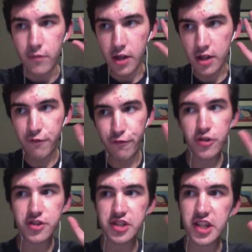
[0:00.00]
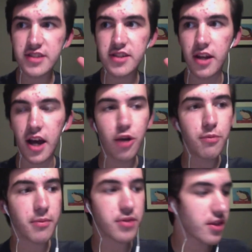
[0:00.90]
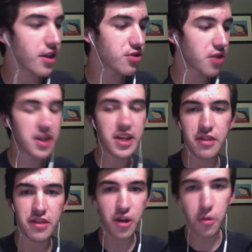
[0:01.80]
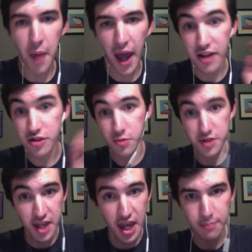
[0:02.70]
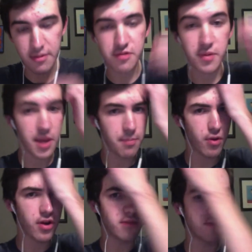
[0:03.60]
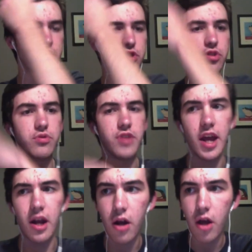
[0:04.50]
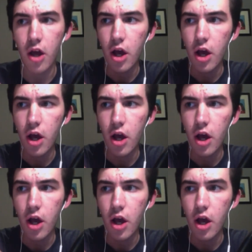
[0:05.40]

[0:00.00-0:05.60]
In the first season, I remember that they tried to get Theo back to his game. That's why they brought him to there.